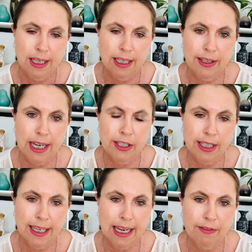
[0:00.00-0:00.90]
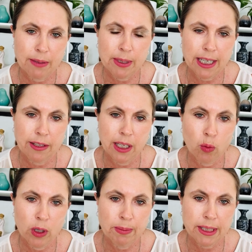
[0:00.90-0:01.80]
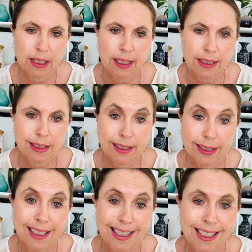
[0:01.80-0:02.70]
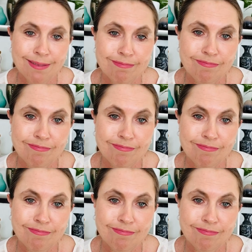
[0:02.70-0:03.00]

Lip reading: Now, the RTA have updated their website to say